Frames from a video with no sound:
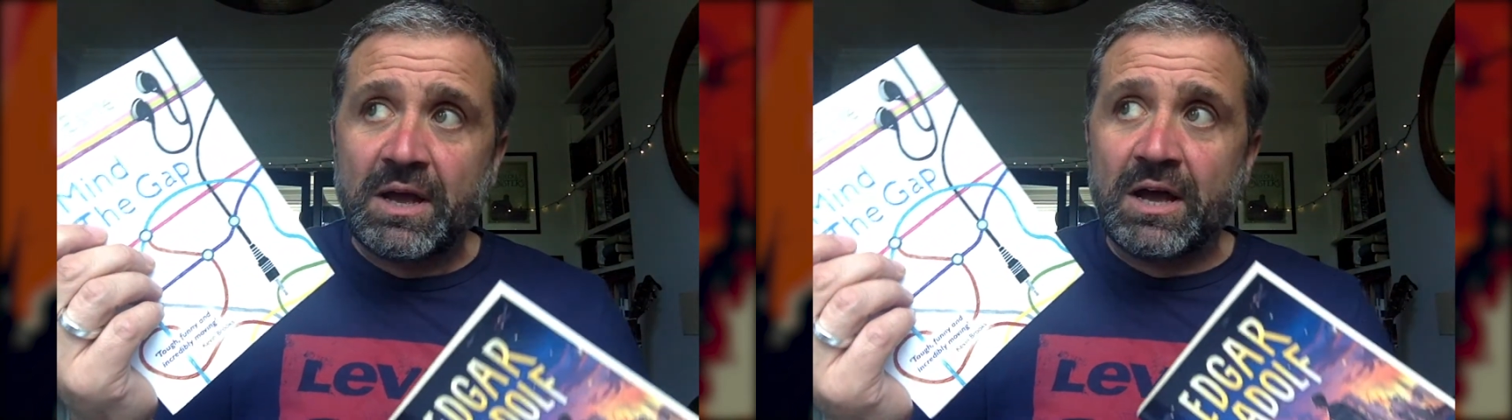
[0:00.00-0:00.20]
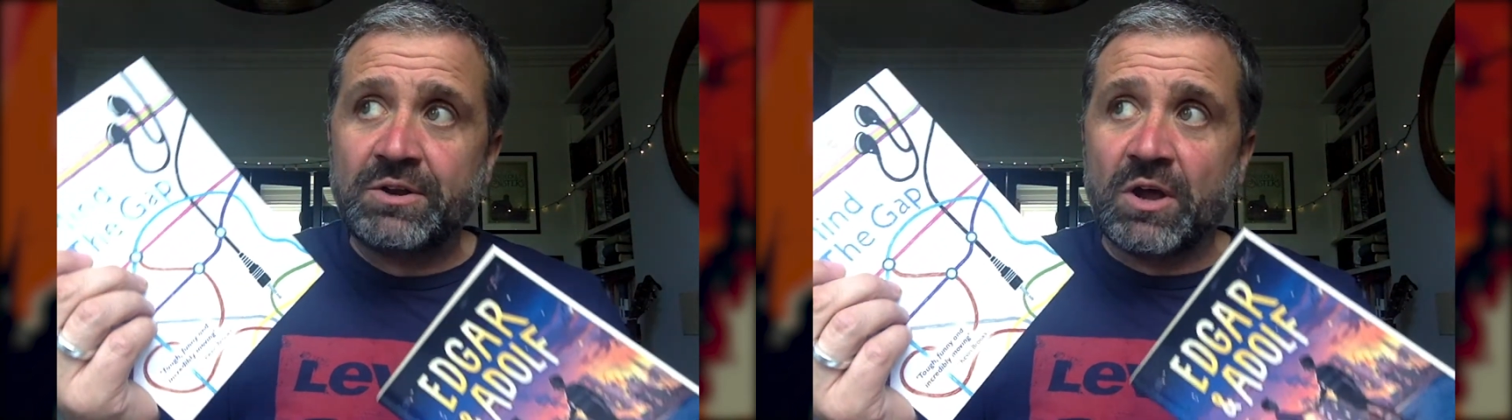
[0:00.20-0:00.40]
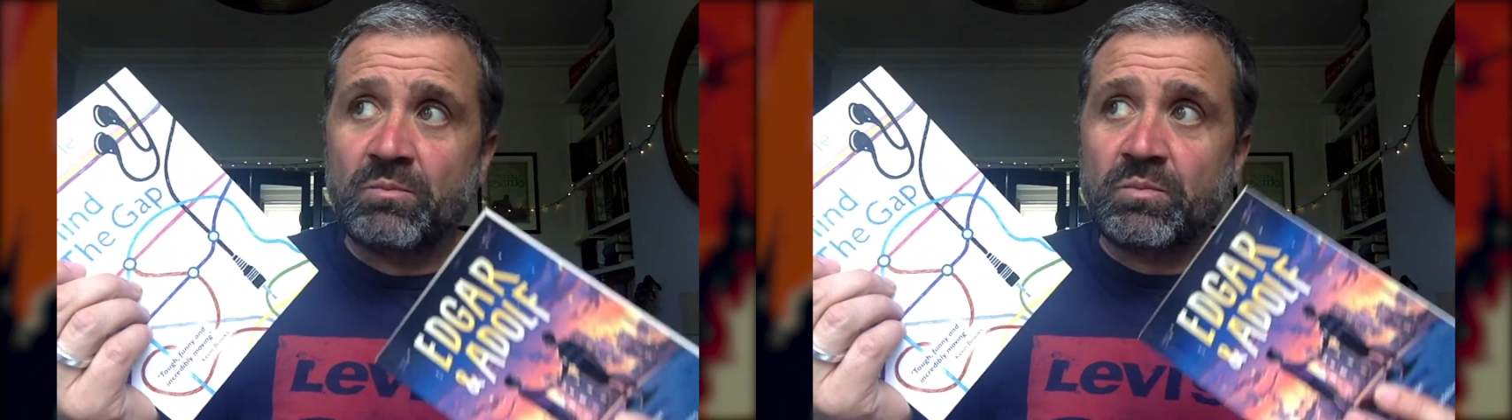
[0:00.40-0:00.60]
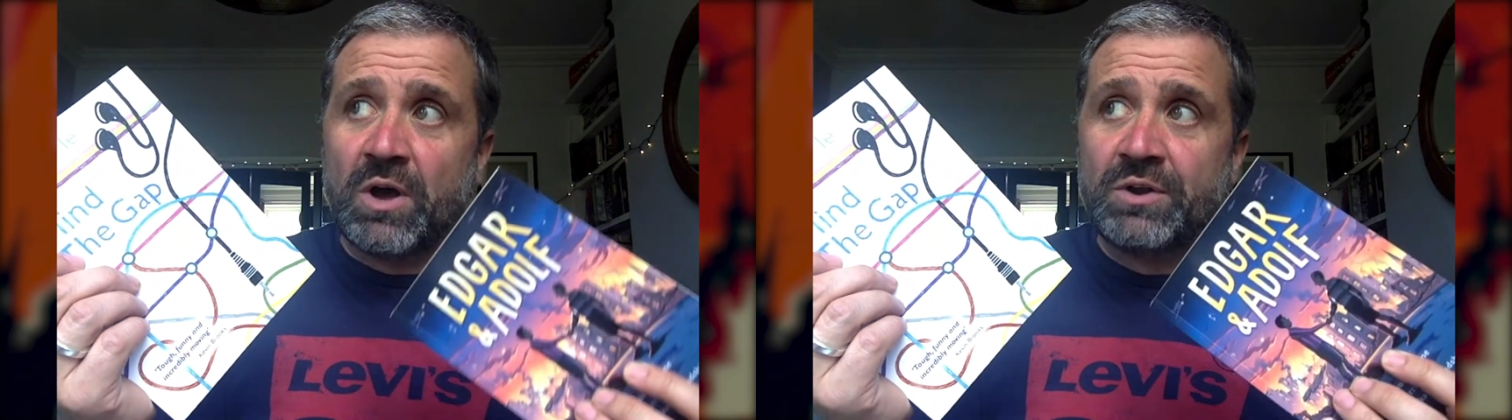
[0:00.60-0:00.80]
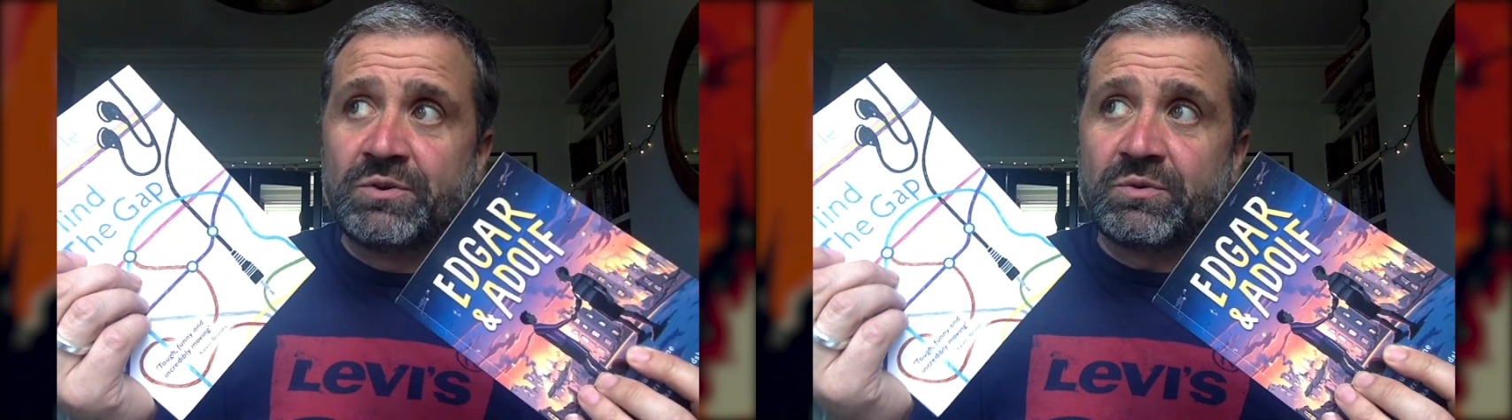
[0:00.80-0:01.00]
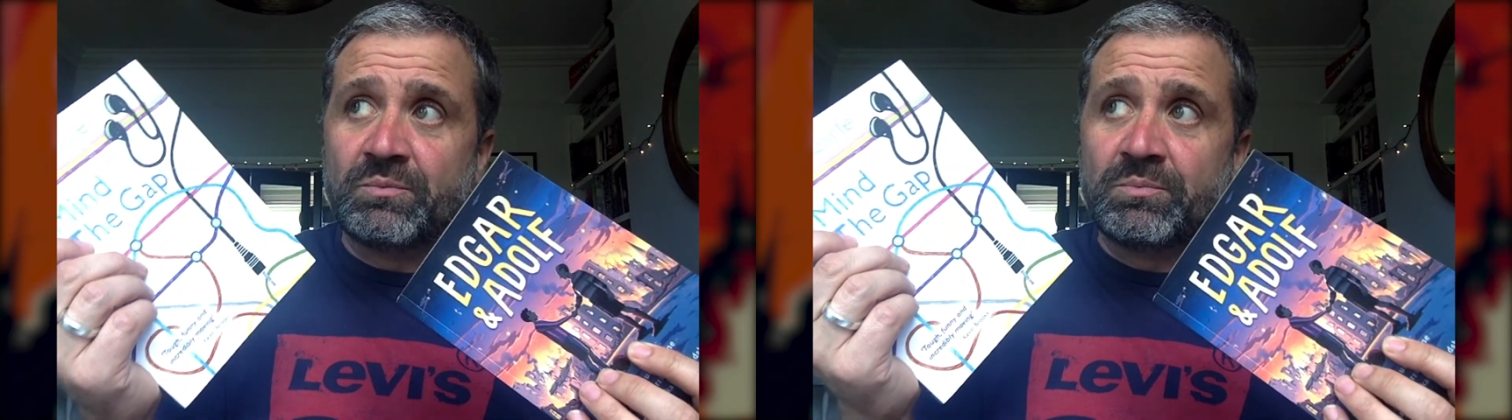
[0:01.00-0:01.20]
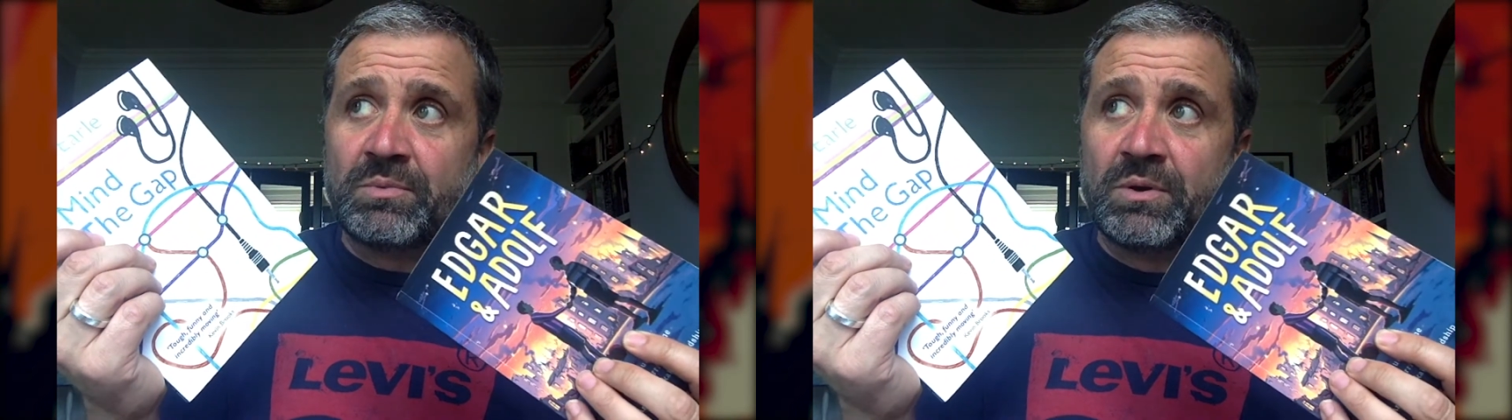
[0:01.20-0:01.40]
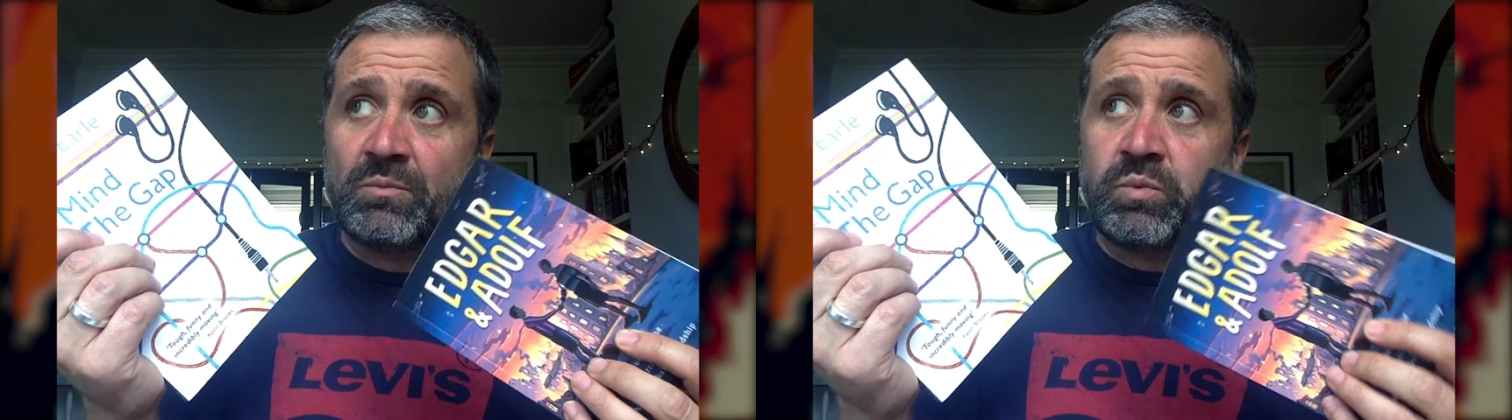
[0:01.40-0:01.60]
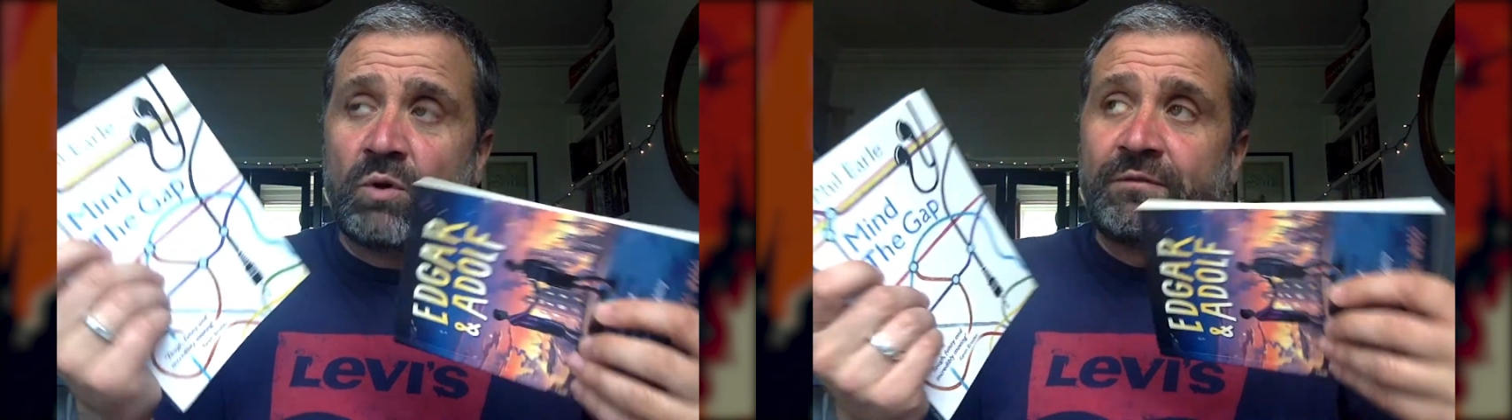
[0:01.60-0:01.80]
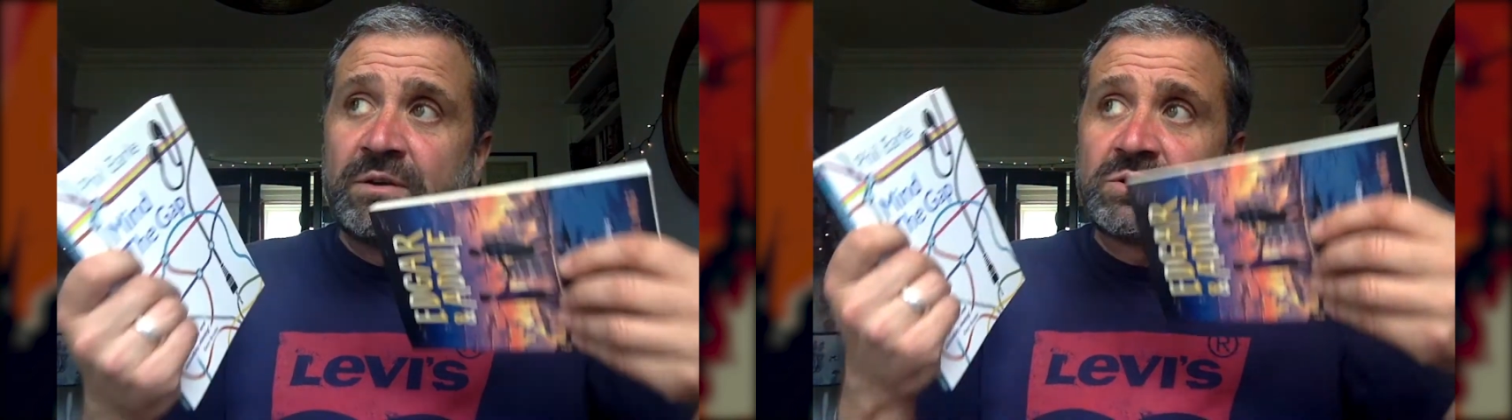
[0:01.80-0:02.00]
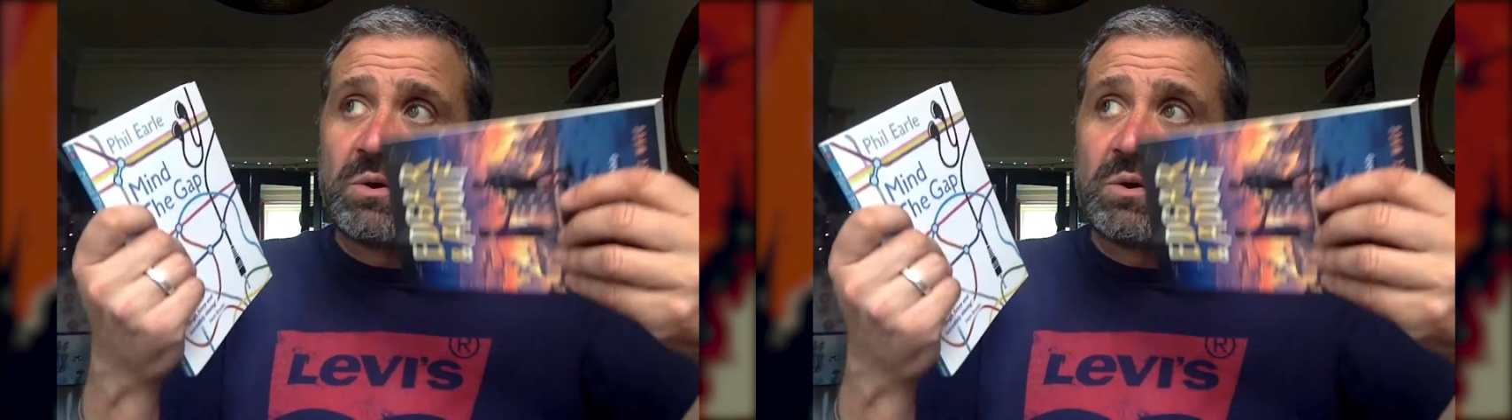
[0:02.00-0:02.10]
And what feels so